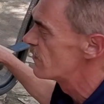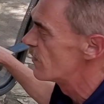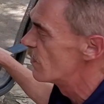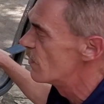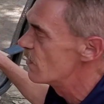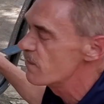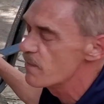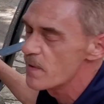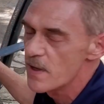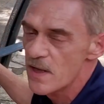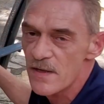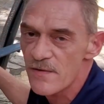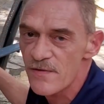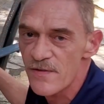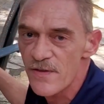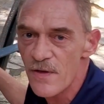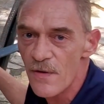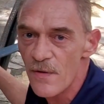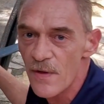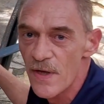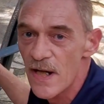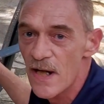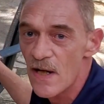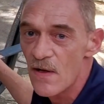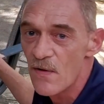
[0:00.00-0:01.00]
30
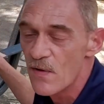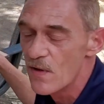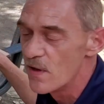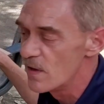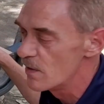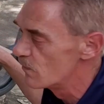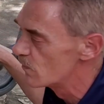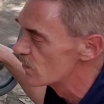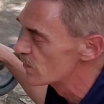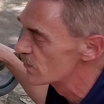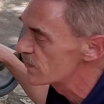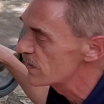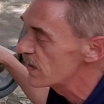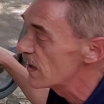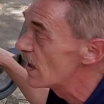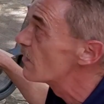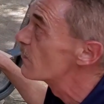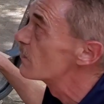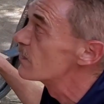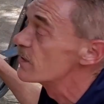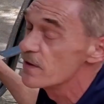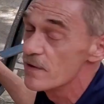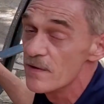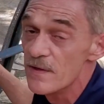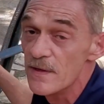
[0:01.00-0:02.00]
minutes to an hour, and we'll
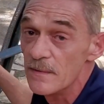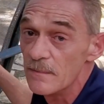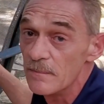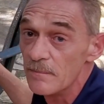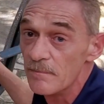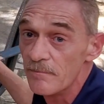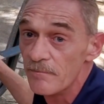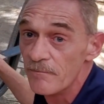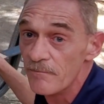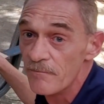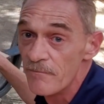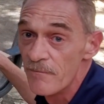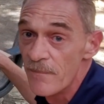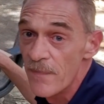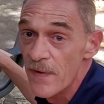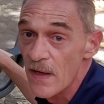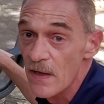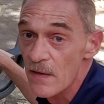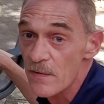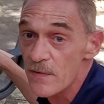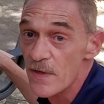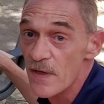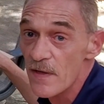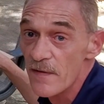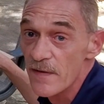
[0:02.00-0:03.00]
see how we're doing.
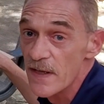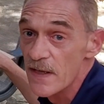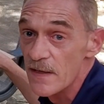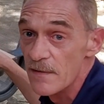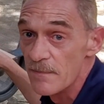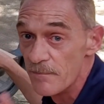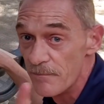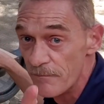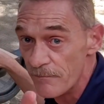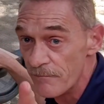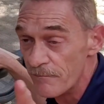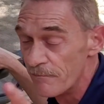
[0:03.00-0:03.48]
Until then,